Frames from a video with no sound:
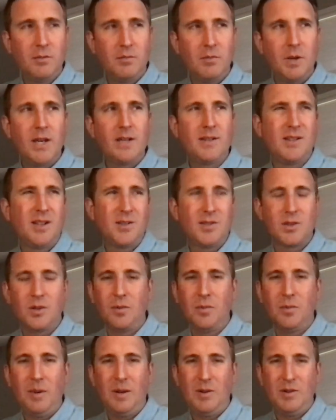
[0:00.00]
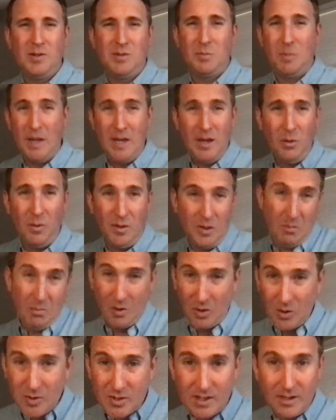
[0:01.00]
but it's also about just being with a
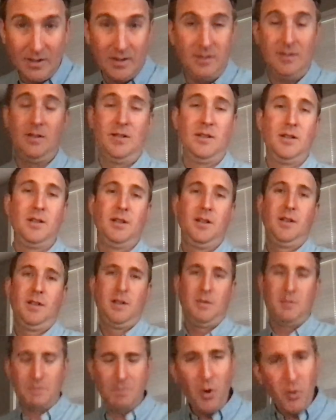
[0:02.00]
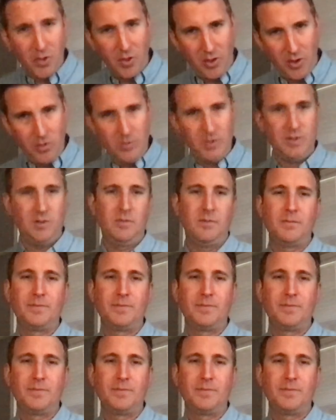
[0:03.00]
person. Both of those.